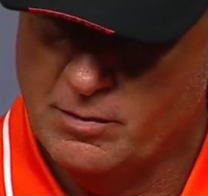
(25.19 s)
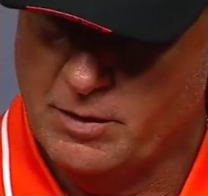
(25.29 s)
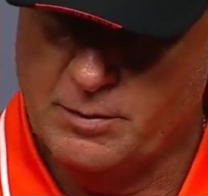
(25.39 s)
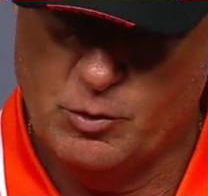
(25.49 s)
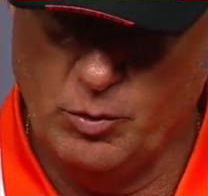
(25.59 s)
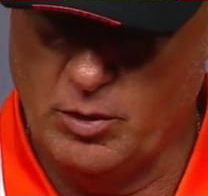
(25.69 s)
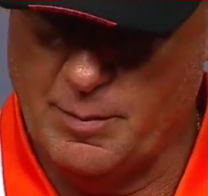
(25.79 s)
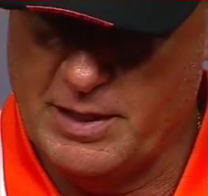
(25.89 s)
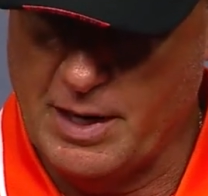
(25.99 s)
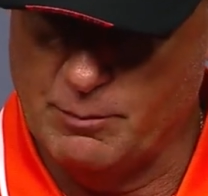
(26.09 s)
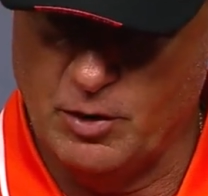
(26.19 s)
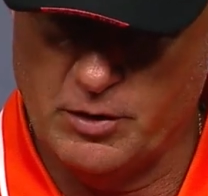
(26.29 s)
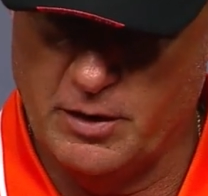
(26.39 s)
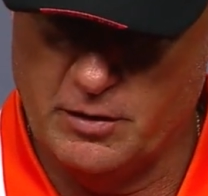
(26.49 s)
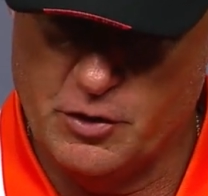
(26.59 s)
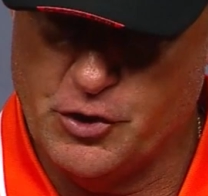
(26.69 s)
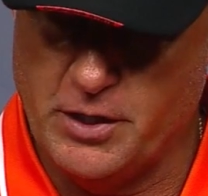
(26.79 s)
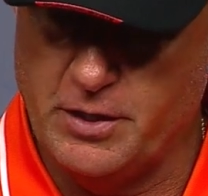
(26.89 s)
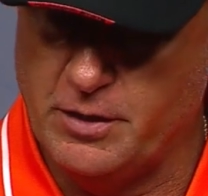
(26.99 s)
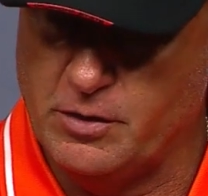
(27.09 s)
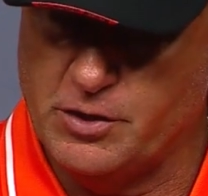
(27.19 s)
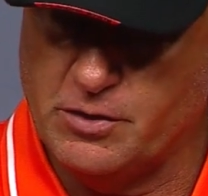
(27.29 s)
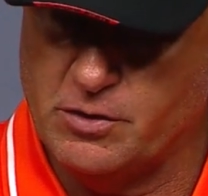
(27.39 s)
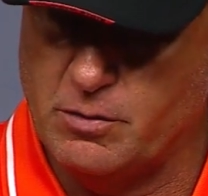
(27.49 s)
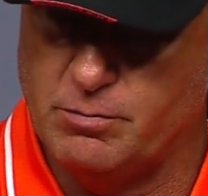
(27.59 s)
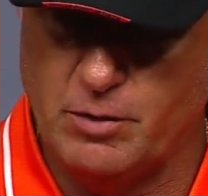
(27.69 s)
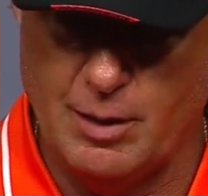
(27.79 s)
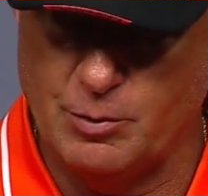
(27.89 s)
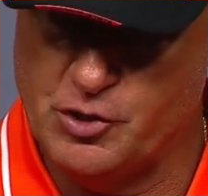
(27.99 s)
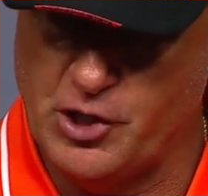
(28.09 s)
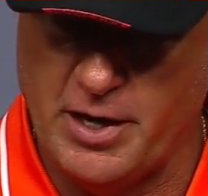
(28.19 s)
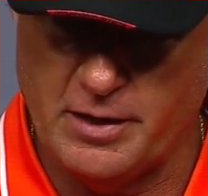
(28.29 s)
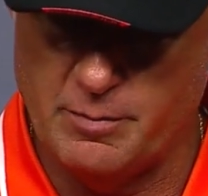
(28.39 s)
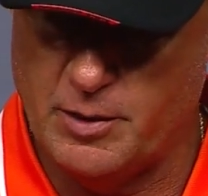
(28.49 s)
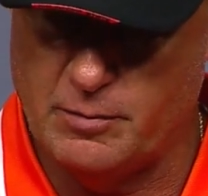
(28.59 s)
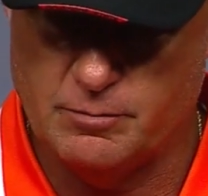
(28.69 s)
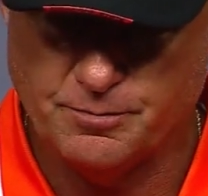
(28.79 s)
And true, I mean, I'm looking at the sheet here just to double check, but